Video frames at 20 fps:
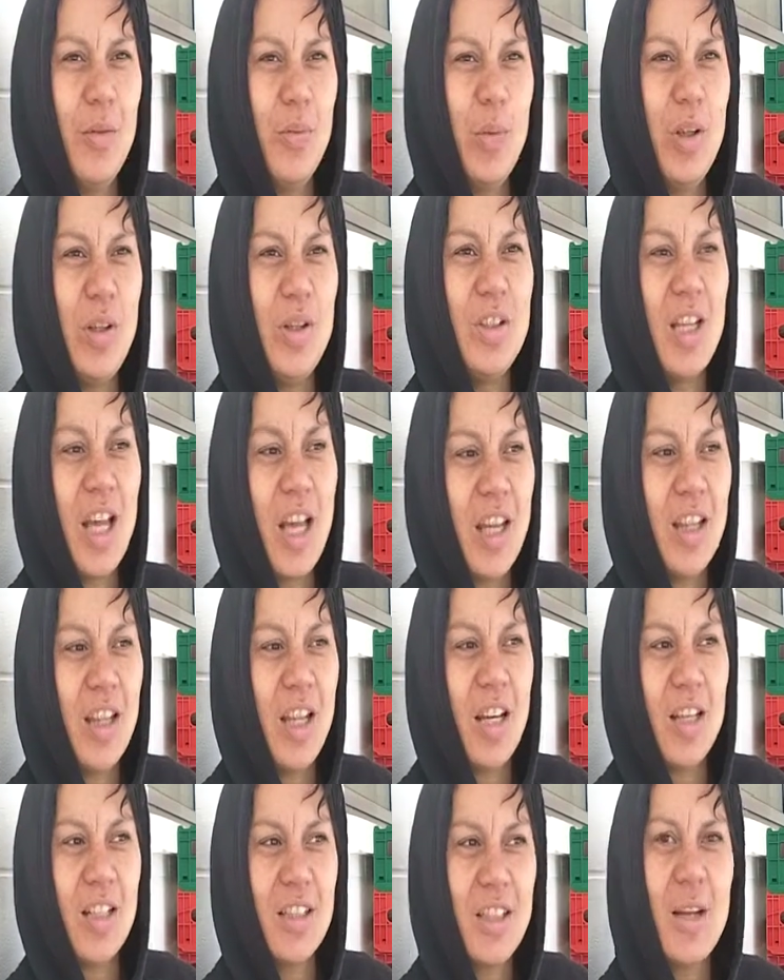we say
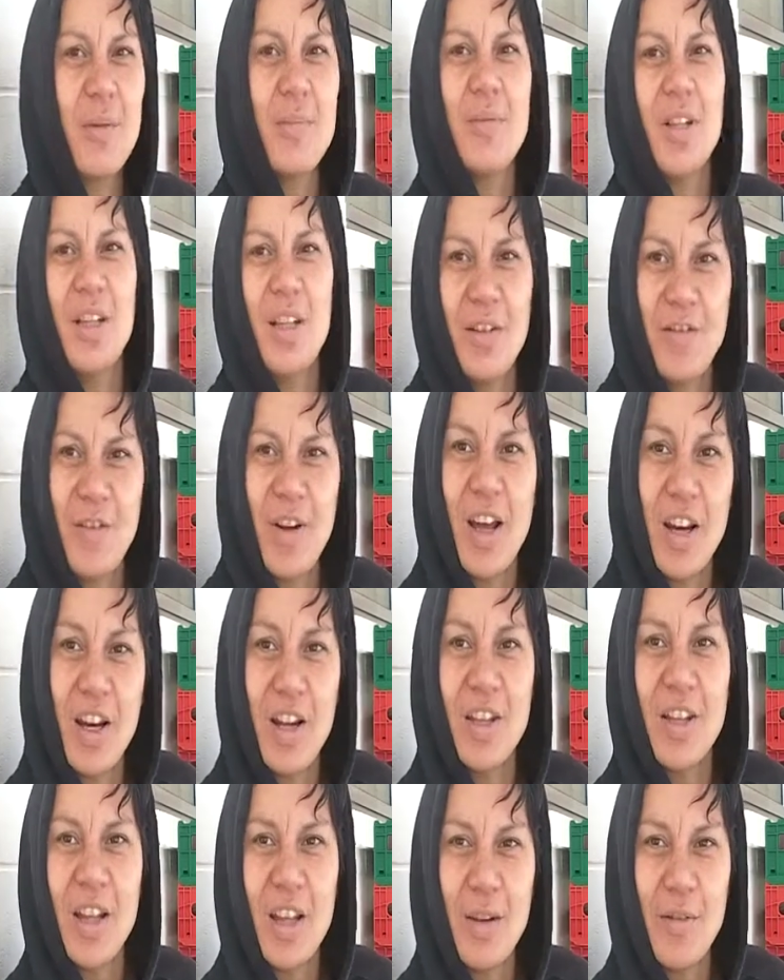that it's up to the
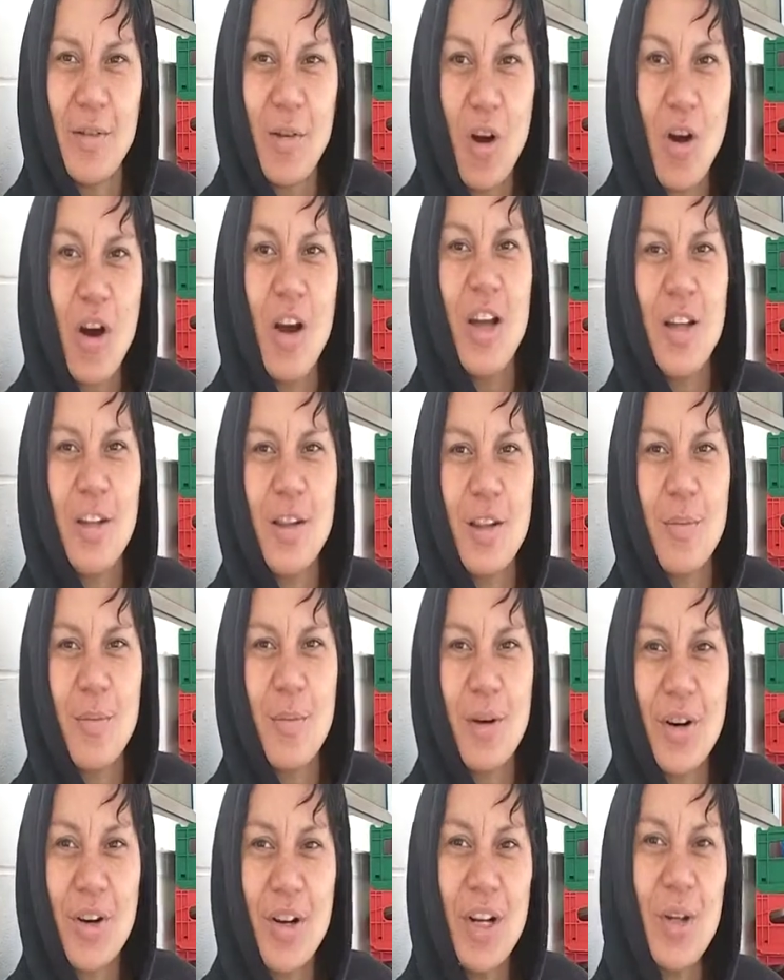whānau that hire the
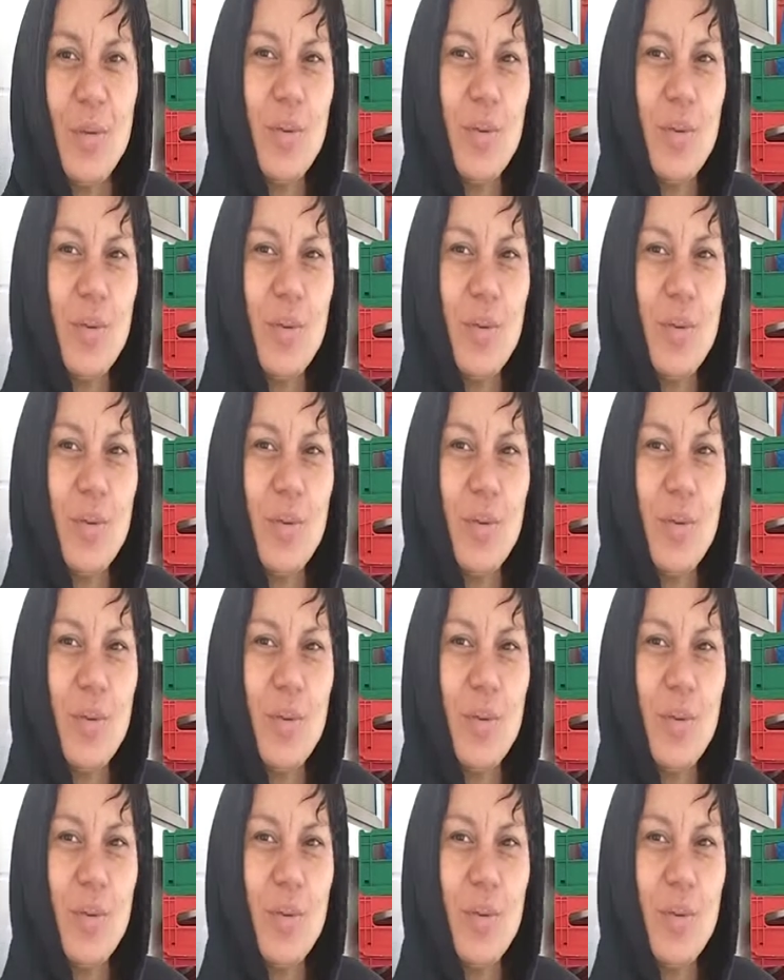marae.